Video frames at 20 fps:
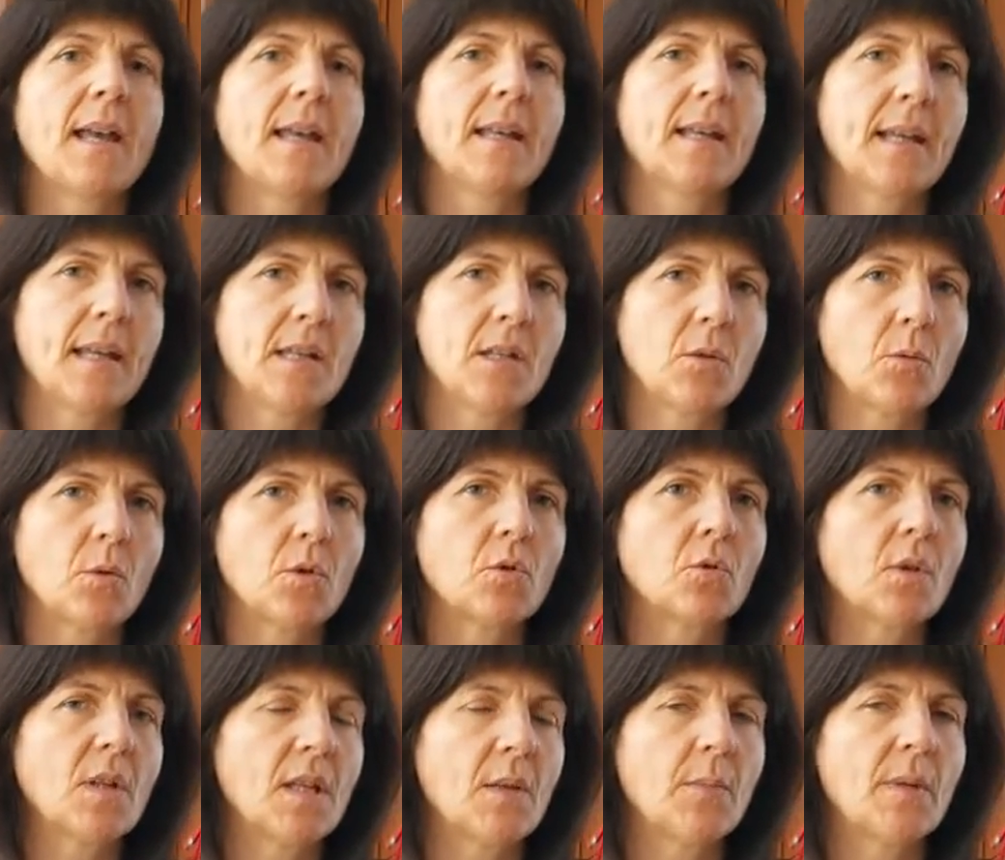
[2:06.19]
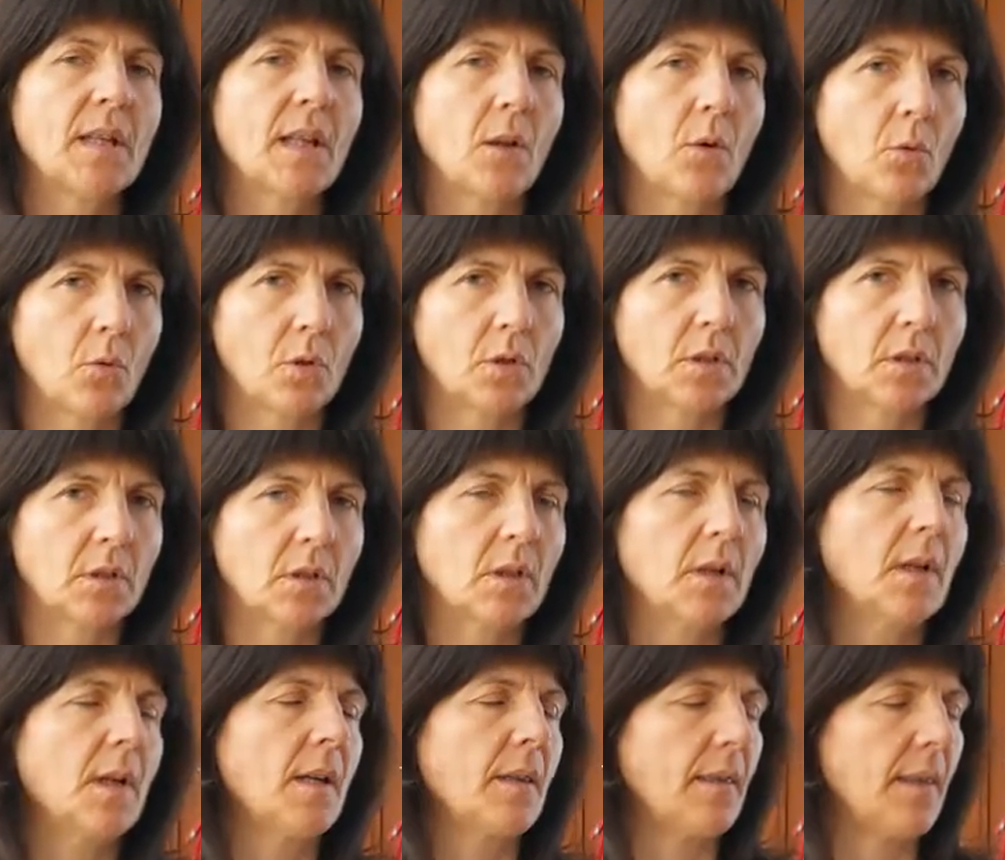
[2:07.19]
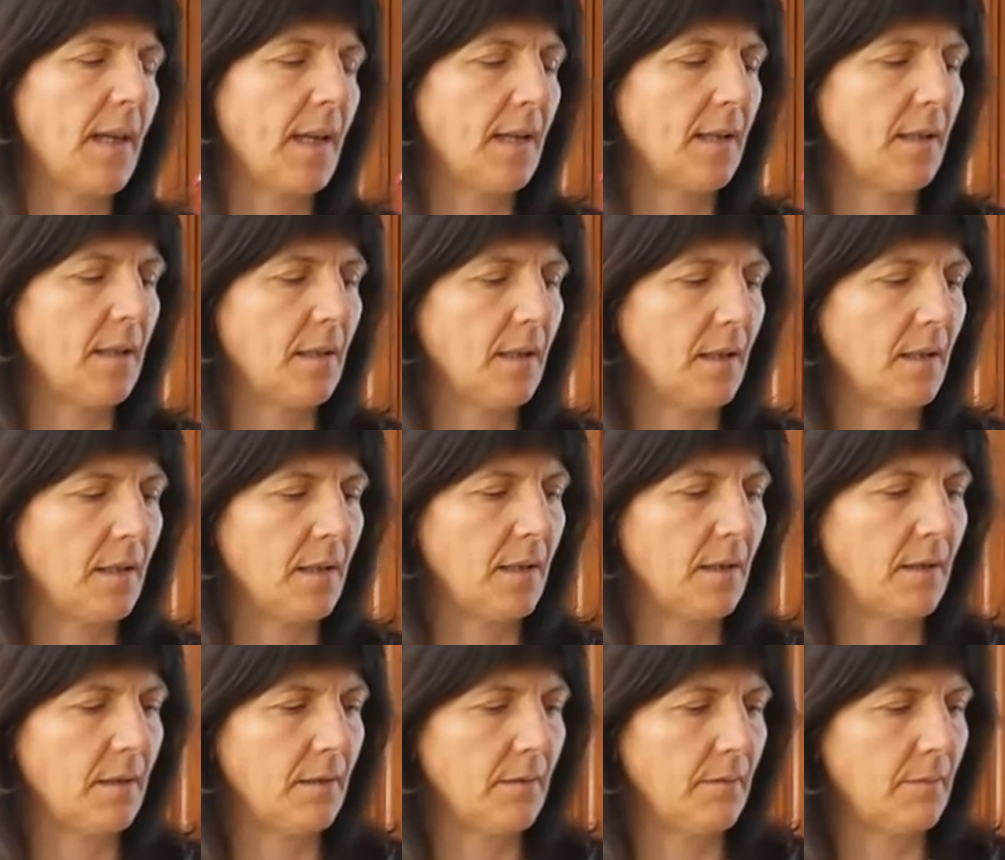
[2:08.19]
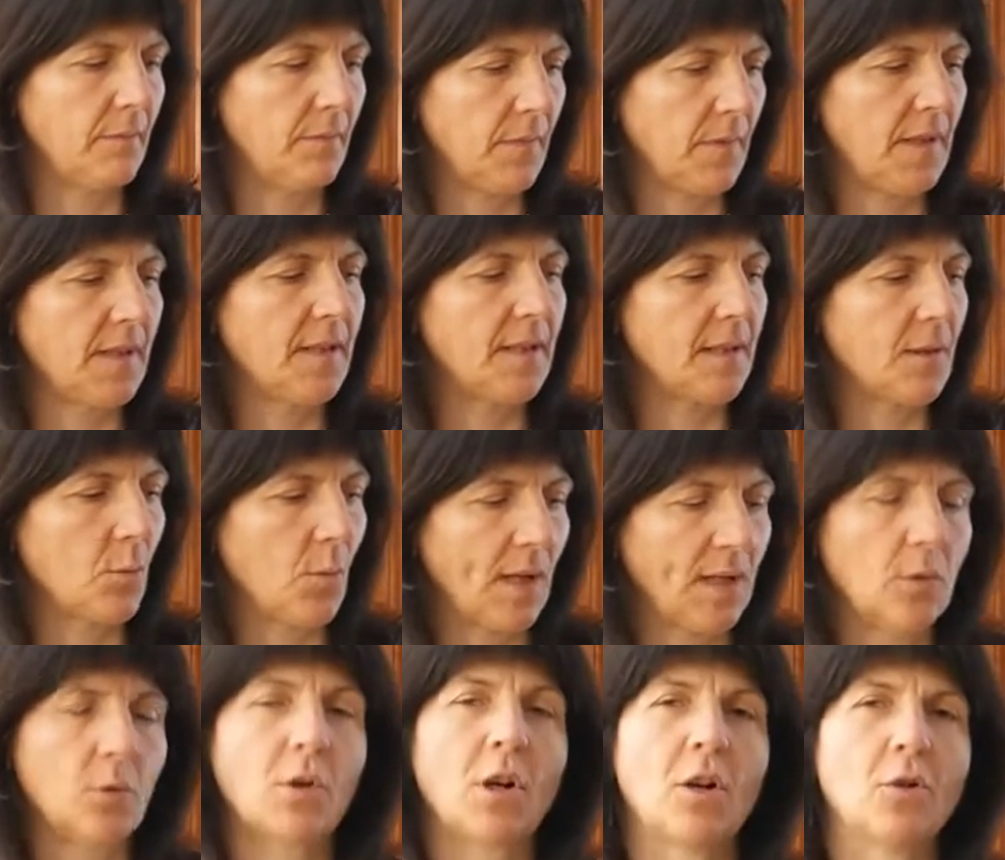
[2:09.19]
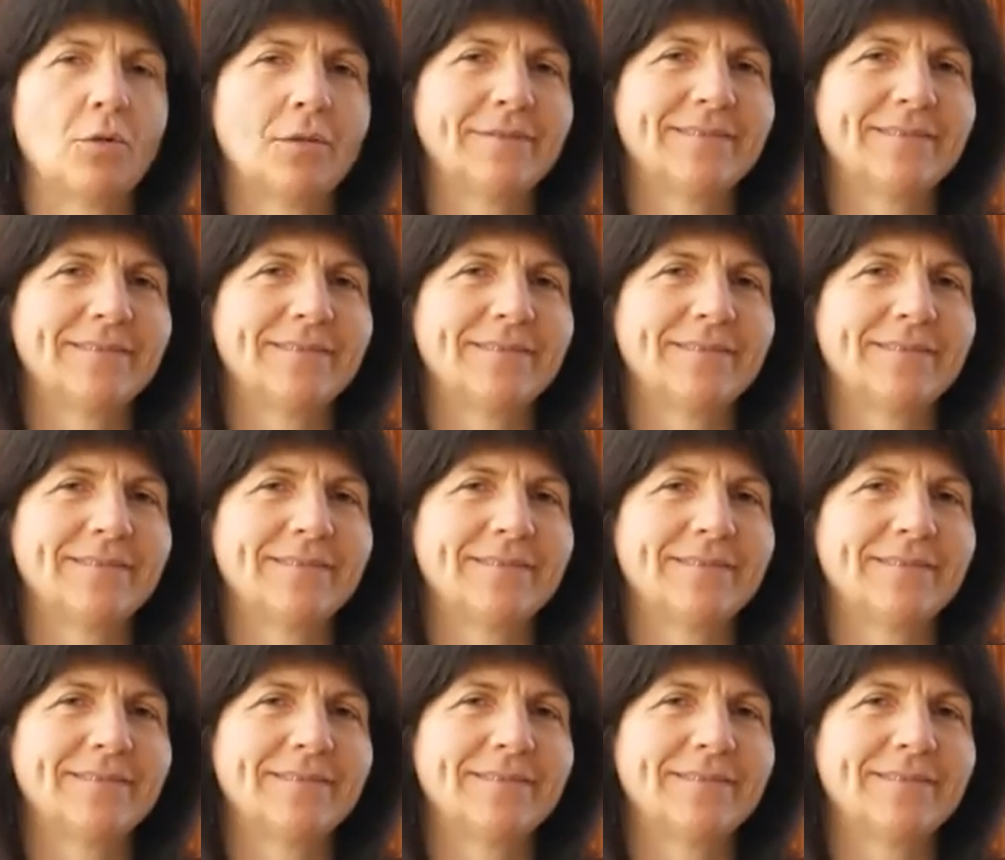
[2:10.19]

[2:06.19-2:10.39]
In case you want to keep it longer, then this is the way to go.